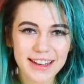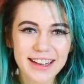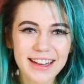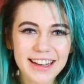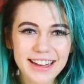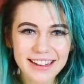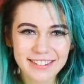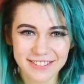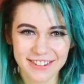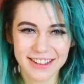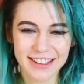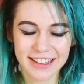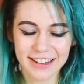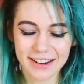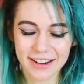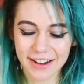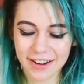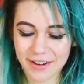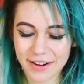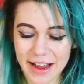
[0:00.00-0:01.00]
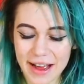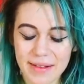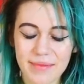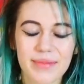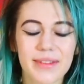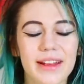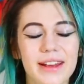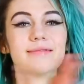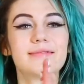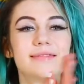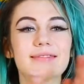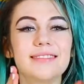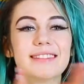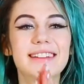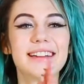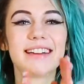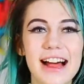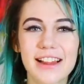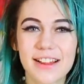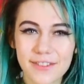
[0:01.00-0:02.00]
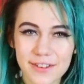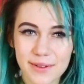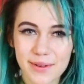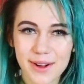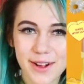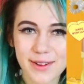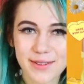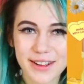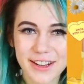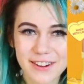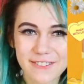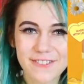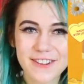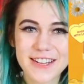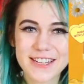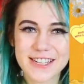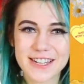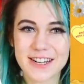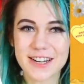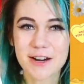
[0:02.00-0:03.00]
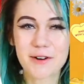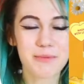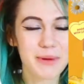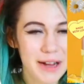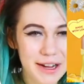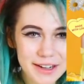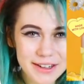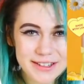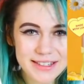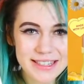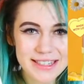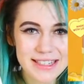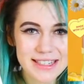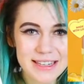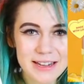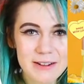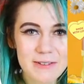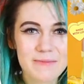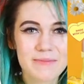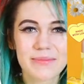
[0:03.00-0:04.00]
it really hurt. Okay. I love you all. I'm going to feature your posts